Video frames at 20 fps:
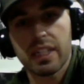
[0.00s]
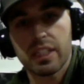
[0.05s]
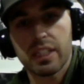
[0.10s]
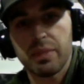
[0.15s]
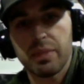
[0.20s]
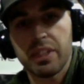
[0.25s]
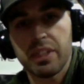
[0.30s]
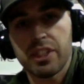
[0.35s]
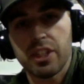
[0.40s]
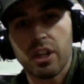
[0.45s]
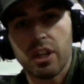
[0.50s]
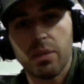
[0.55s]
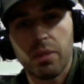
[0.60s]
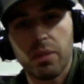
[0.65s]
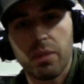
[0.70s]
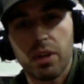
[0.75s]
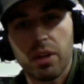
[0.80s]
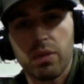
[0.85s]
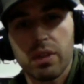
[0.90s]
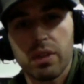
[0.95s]
speech all
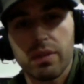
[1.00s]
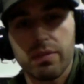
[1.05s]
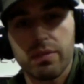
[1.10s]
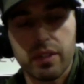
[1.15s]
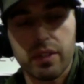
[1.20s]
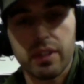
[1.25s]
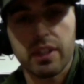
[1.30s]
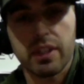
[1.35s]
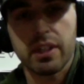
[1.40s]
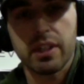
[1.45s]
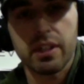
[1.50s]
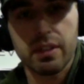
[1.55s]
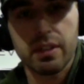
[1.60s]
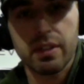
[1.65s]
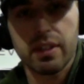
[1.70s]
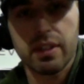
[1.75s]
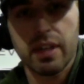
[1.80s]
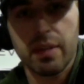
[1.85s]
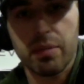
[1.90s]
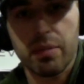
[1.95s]
about for your
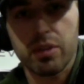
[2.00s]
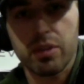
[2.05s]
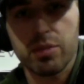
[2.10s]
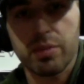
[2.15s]
April?